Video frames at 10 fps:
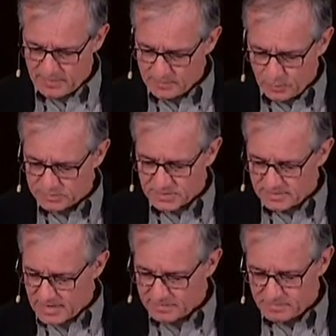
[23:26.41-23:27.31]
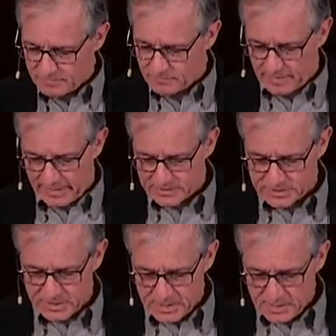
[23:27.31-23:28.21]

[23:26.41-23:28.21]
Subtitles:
being put to death in the flesh,